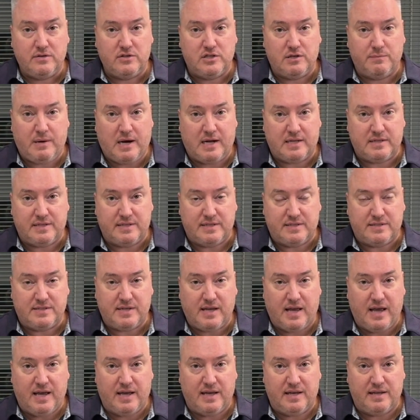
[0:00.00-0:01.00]
chapatis,
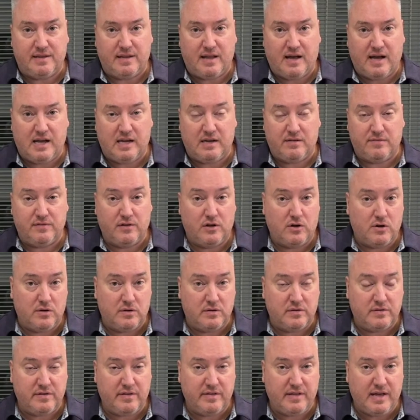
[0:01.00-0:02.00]
and I have
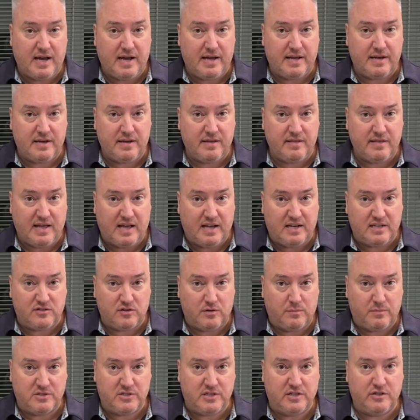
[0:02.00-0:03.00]
learned that that is
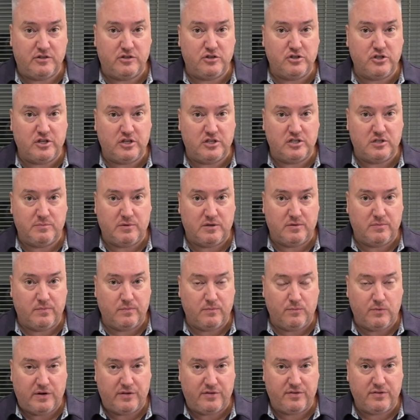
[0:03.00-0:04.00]
almost interchangeable
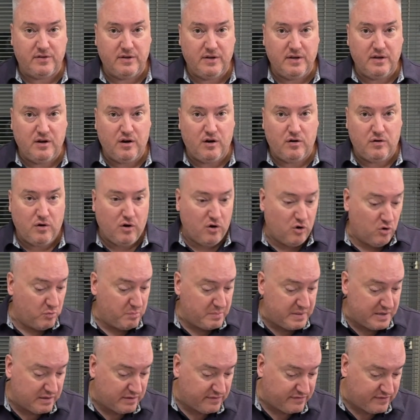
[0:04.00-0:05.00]
with
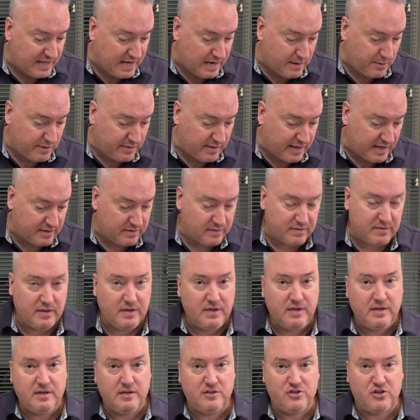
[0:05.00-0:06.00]
wholemeal flour that
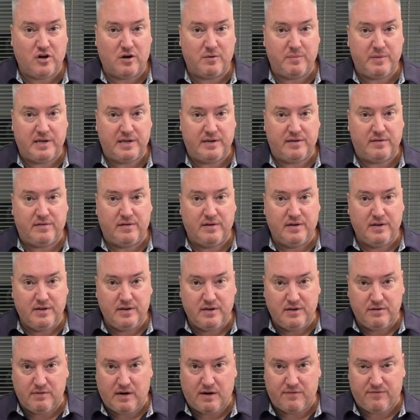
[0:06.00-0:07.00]
Charmaine
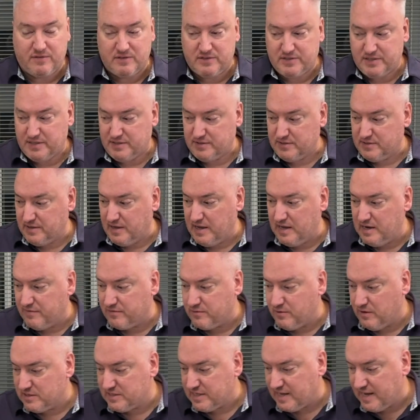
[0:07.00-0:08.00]
references. And of
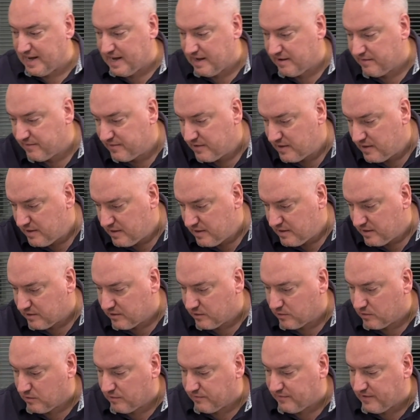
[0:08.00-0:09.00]
course I have
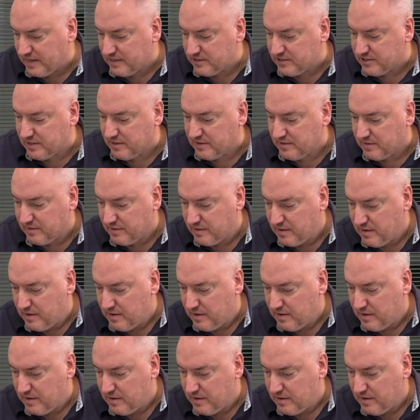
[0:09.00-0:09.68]
good old-fashioned